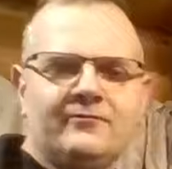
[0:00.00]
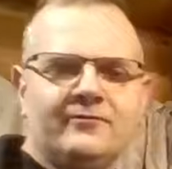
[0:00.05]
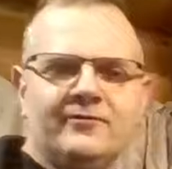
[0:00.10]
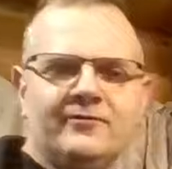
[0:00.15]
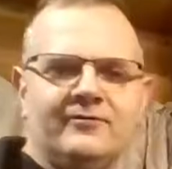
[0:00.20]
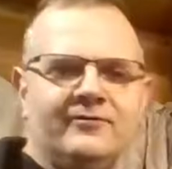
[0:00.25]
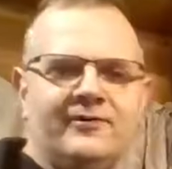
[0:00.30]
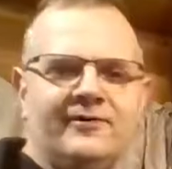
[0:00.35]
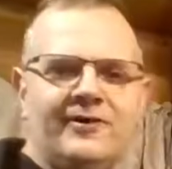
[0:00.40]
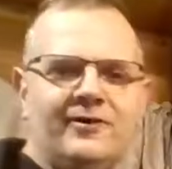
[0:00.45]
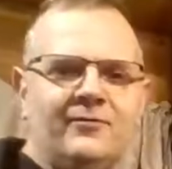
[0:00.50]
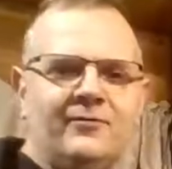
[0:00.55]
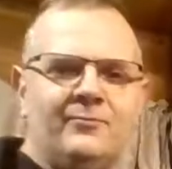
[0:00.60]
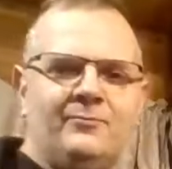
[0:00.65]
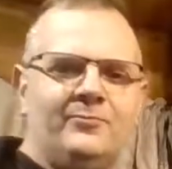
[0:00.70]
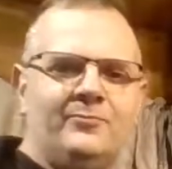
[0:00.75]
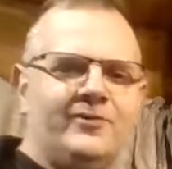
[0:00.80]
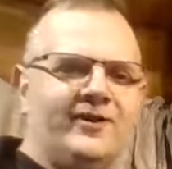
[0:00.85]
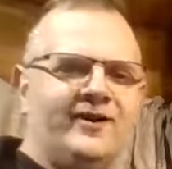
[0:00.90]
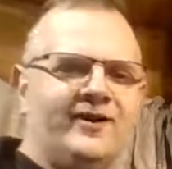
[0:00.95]
crew, you
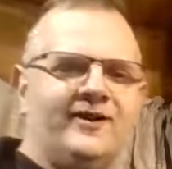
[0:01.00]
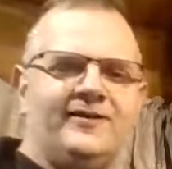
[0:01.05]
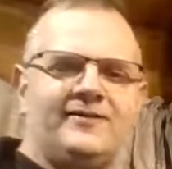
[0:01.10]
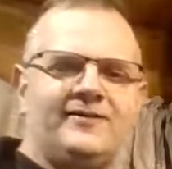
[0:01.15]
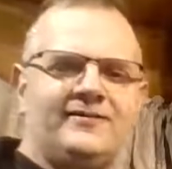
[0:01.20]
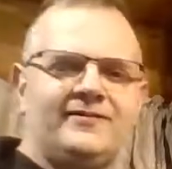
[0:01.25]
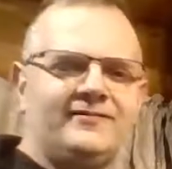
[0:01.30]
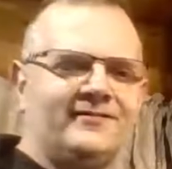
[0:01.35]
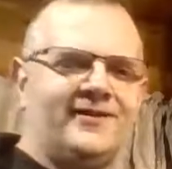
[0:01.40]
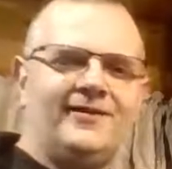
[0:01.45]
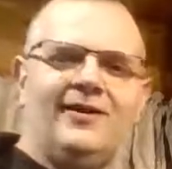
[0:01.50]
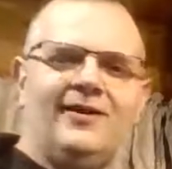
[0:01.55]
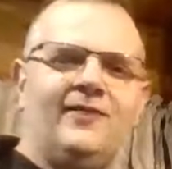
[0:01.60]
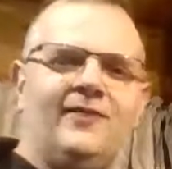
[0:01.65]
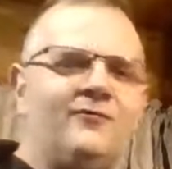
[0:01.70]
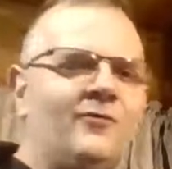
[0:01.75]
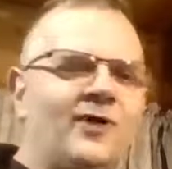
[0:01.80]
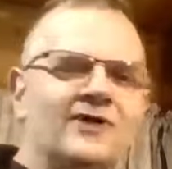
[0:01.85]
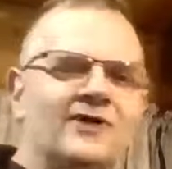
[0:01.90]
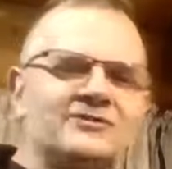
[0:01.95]
know. Blake, I
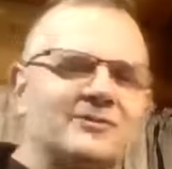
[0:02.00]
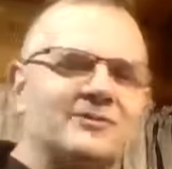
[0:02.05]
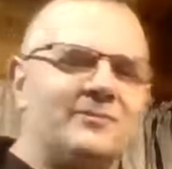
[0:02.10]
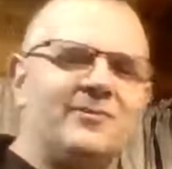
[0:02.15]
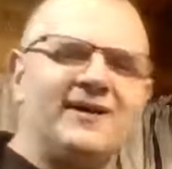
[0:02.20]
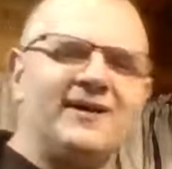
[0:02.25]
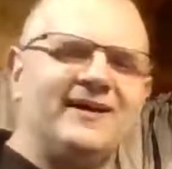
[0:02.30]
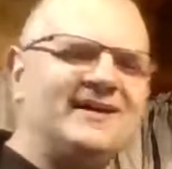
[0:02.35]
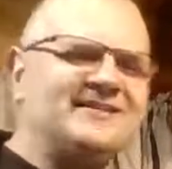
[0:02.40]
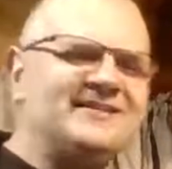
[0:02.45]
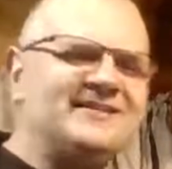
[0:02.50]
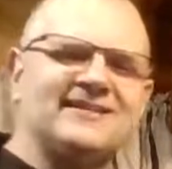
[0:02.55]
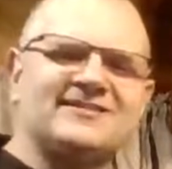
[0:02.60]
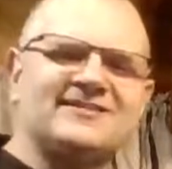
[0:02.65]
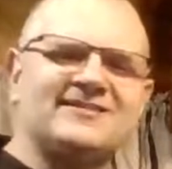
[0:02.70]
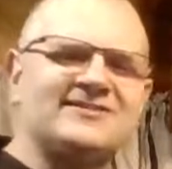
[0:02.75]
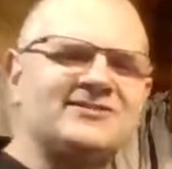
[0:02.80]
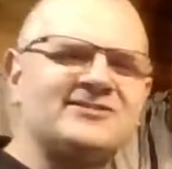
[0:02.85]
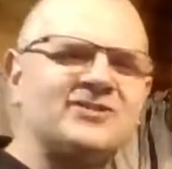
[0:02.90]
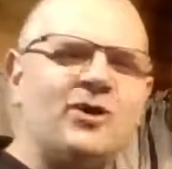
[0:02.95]
love watching Blake. He's got
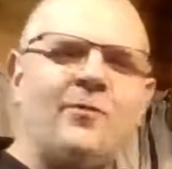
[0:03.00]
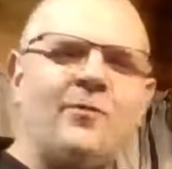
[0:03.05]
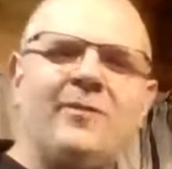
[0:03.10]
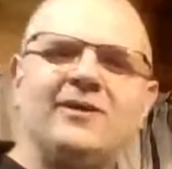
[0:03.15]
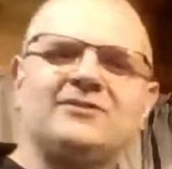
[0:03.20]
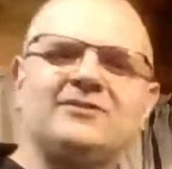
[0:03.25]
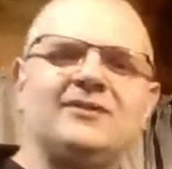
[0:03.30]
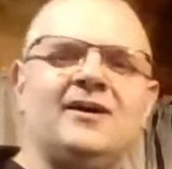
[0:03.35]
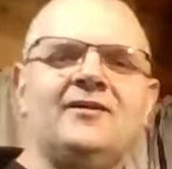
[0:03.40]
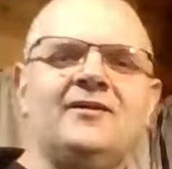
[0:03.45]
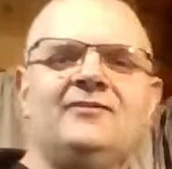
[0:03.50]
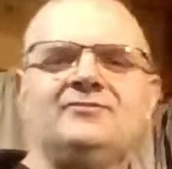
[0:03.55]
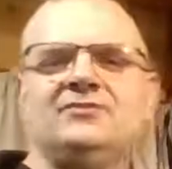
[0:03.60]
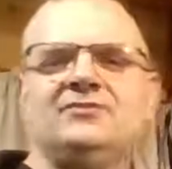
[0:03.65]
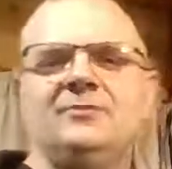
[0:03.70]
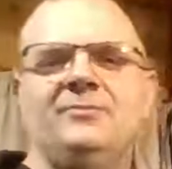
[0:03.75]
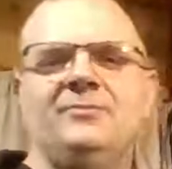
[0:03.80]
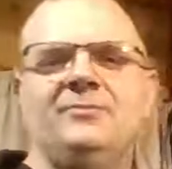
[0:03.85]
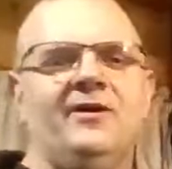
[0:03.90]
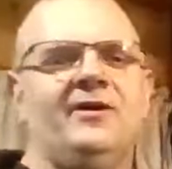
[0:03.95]
so much
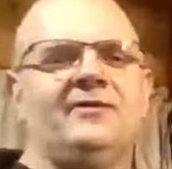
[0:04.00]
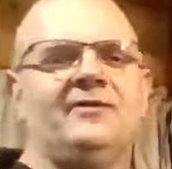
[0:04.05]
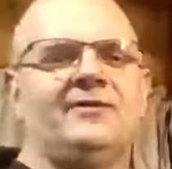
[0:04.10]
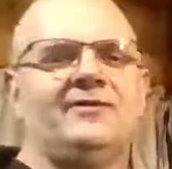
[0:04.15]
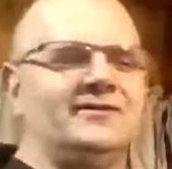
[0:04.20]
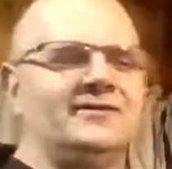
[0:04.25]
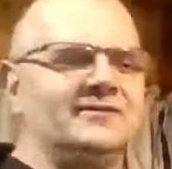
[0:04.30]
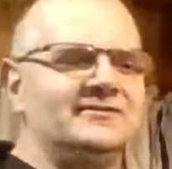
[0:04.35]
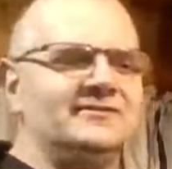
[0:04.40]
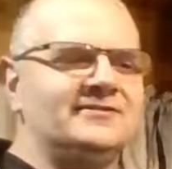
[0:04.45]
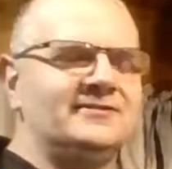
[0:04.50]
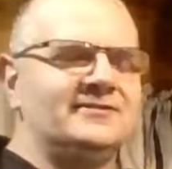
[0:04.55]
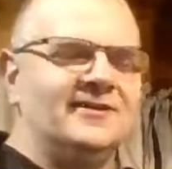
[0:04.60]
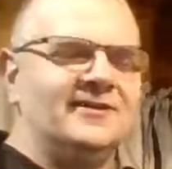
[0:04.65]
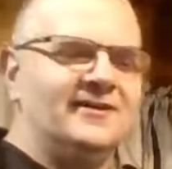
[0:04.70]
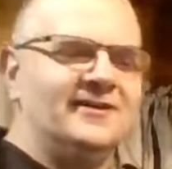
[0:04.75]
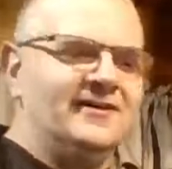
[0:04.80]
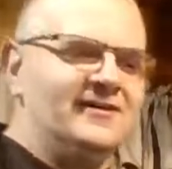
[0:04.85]
energy. Blake does.